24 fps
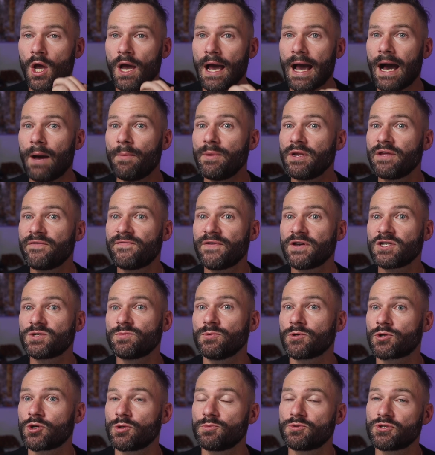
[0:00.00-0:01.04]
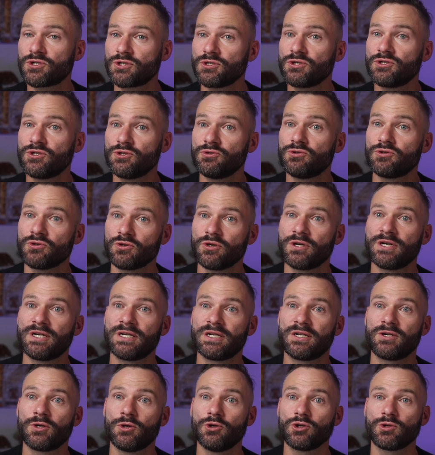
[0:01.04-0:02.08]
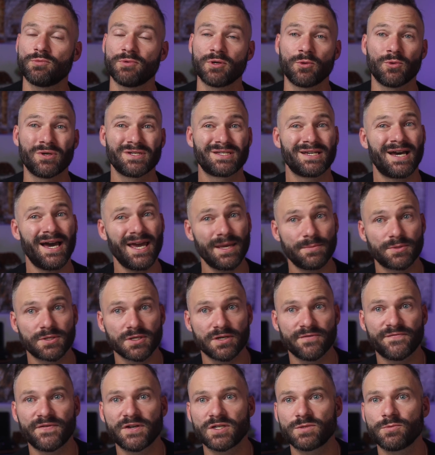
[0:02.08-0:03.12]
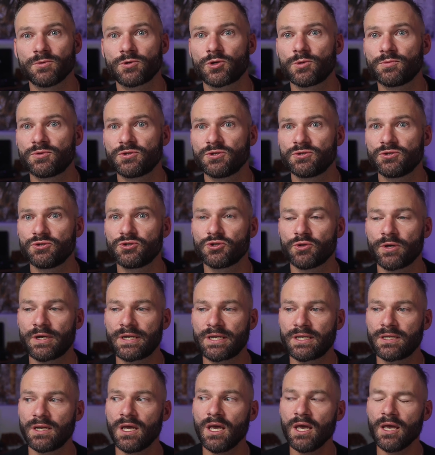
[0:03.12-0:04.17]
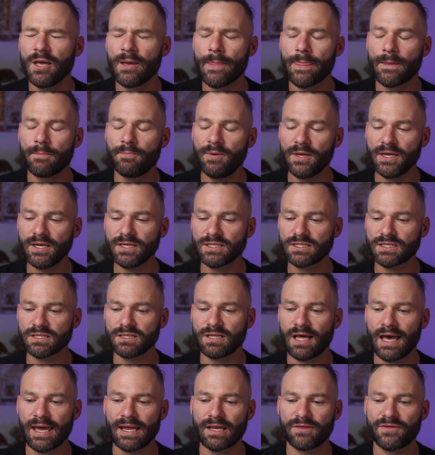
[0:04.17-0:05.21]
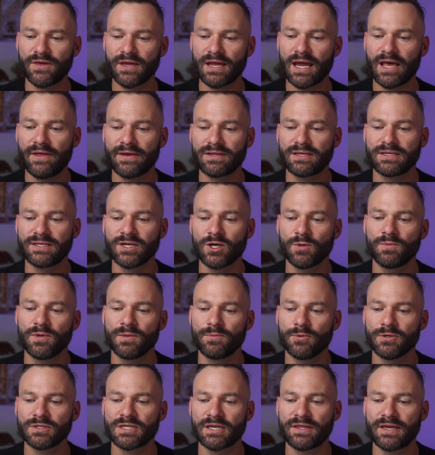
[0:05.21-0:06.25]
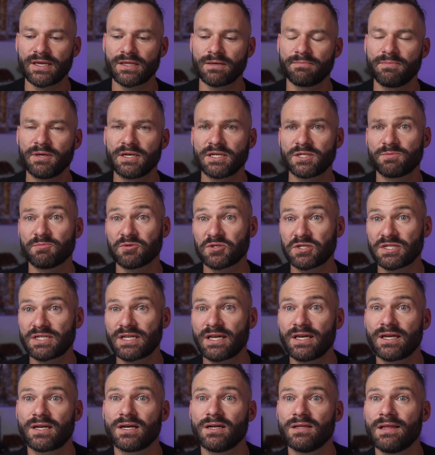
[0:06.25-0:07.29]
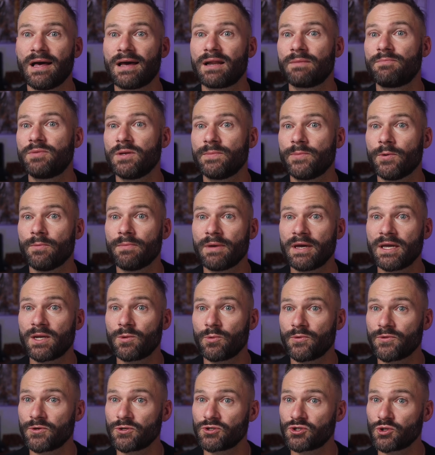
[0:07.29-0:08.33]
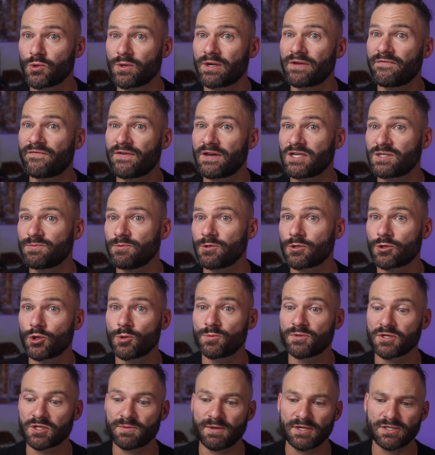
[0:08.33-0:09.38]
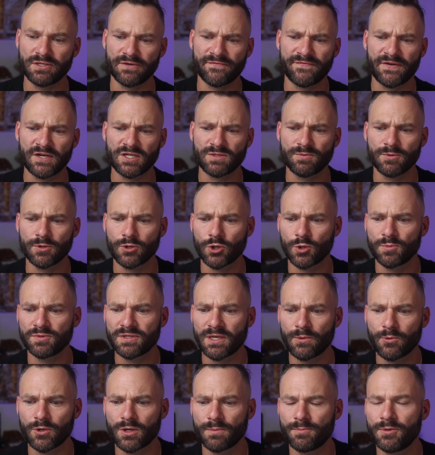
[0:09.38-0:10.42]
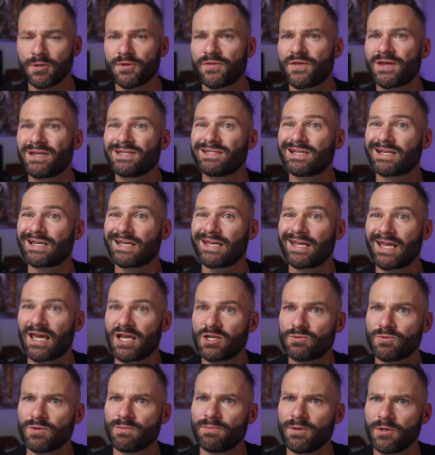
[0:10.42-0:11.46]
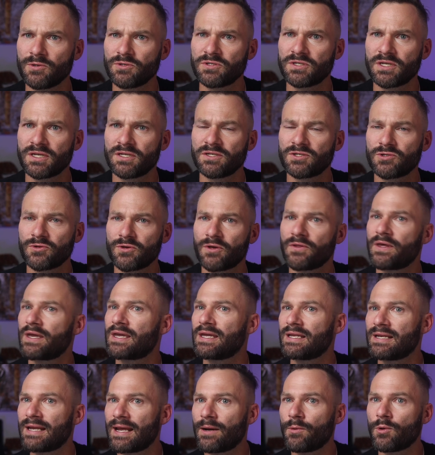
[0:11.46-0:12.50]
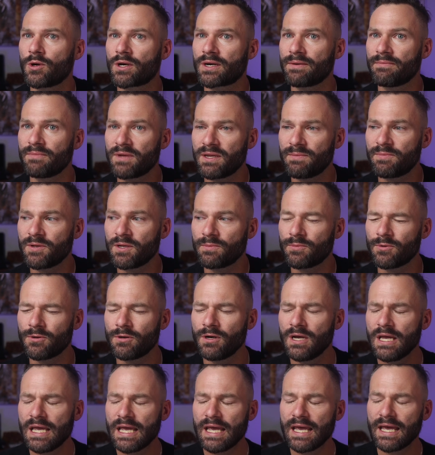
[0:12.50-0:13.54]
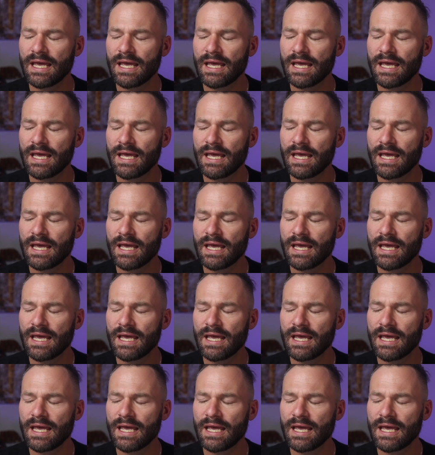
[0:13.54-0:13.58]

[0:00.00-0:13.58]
how many Facebook groups should you join, and ultimately what types of Facebook groups should you join? And the biggest thing I like to tell people is I think the biggest mistake a lot of people make when they're joining Facebook groups, especially Facebook groups, they want to put things like engagement posts in so that they can network and meet people,